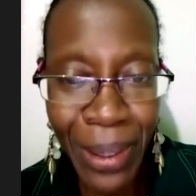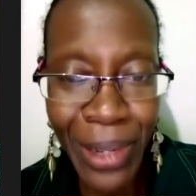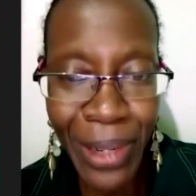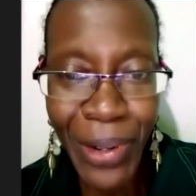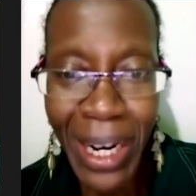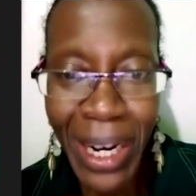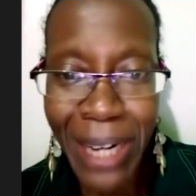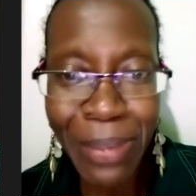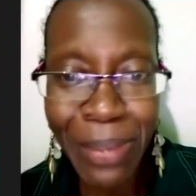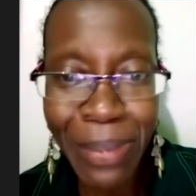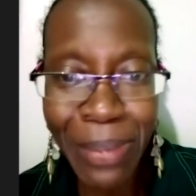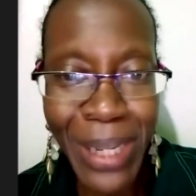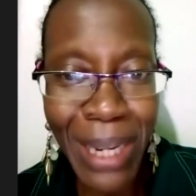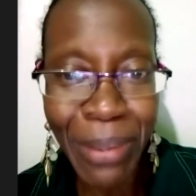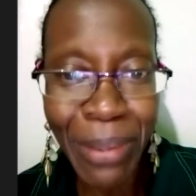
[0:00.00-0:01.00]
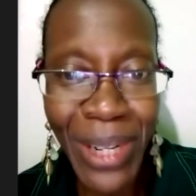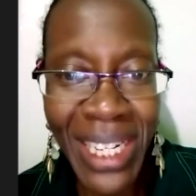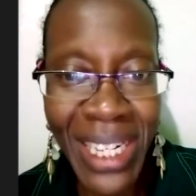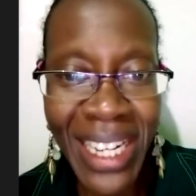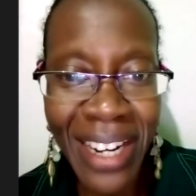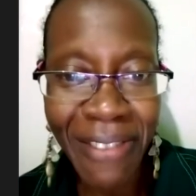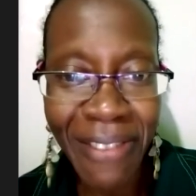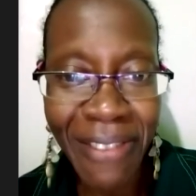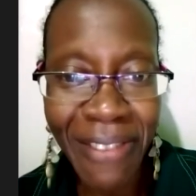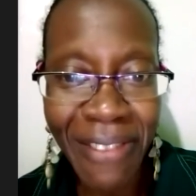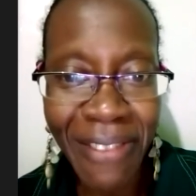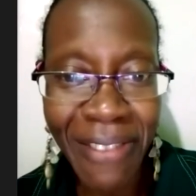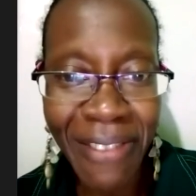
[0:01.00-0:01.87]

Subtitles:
You can't put a monetary value